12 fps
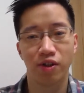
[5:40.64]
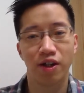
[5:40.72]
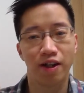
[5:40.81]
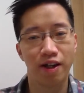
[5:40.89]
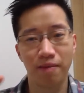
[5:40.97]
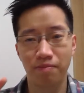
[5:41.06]

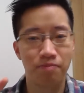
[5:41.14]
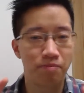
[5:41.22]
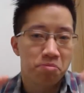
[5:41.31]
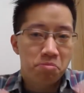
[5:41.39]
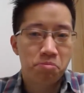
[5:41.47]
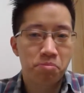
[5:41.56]
have,
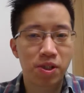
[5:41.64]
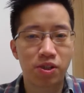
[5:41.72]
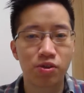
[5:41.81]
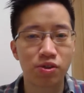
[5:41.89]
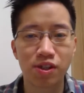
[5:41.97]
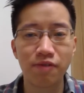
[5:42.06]
we
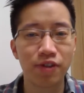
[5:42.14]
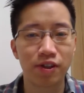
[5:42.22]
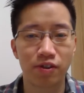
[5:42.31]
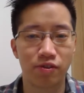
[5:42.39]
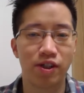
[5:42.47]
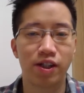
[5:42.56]
do
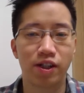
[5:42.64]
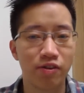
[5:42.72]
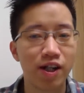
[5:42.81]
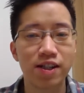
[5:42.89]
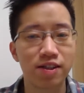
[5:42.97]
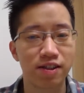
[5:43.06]
something right
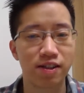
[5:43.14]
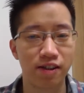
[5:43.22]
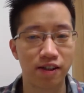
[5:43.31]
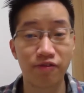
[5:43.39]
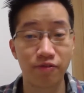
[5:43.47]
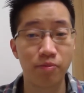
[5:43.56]
great and
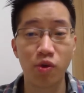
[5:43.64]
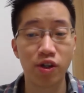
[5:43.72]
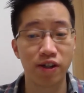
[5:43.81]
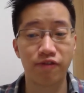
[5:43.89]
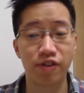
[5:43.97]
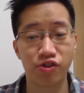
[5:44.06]
if more
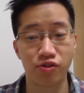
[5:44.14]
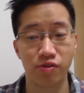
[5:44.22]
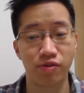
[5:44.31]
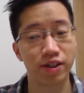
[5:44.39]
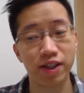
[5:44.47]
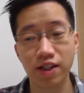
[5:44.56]
efficient,
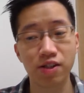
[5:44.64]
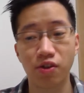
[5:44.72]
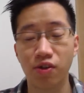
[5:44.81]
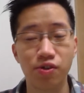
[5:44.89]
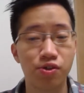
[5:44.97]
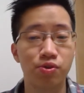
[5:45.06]
right? That is
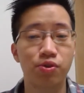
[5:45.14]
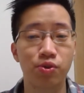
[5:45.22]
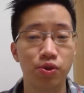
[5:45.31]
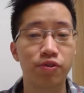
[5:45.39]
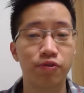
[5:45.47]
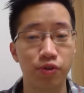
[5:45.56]
also
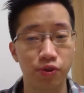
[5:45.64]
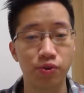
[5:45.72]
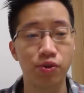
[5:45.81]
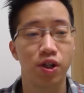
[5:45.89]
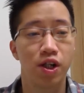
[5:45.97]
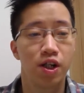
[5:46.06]
good for
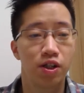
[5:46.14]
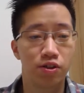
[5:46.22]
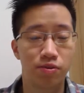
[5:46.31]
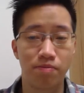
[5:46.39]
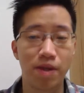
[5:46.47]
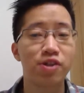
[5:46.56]
you
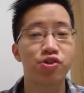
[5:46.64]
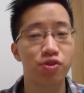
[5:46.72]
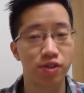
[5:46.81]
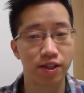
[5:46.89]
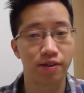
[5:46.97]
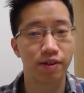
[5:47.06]
to
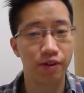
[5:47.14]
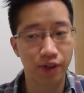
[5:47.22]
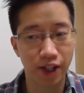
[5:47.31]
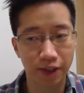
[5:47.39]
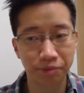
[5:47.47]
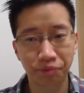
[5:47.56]
mention it,
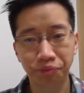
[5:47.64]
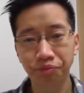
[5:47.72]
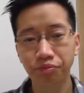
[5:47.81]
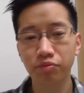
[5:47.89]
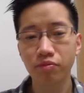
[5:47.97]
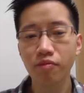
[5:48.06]
okay.
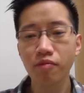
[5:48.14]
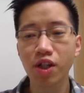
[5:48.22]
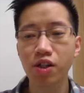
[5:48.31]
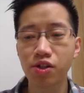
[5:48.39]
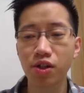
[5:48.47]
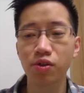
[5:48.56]

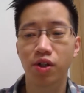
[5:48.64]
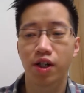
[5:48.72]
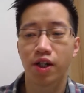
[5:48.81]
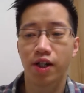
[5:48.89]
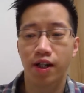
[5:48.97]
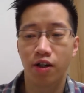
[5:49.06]
So
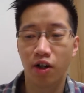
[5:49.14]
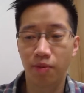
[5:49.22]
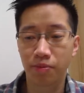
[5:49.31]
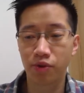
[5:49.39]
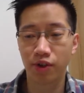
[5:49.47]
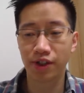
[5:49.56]

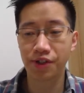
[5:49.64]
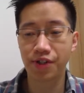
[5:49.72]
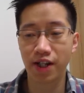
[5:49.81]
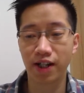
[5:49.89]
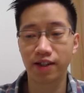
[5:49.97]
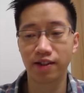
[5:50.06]
hope you
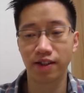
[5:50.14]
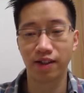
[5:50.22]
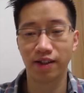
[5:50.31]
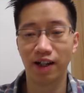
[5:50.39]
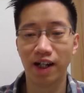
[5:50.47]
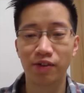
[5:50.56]
understand
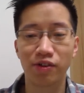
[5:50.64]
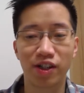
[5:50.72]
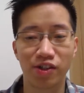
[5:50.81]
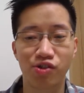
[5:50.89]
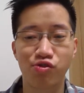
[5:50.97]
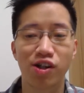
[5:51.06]
how you
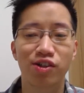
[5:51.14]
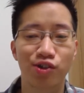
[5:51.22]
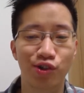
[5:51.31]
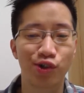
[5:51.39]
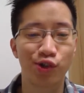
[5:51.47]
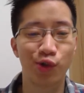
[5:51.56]
can
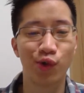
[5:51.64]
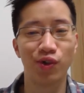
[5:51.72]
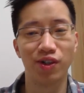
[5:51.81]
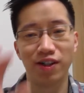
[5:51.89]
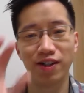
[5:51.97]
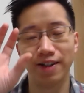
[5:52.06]
structure
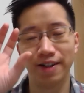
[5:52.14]
your